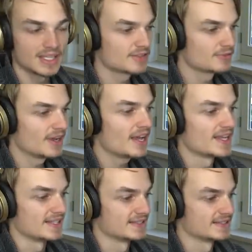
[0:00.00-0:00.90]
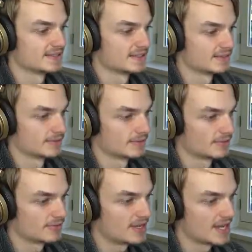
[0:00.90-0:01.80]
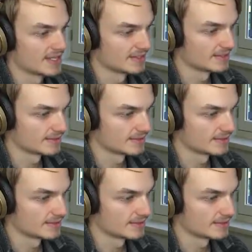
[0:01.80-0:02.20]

it's fine. We're fine.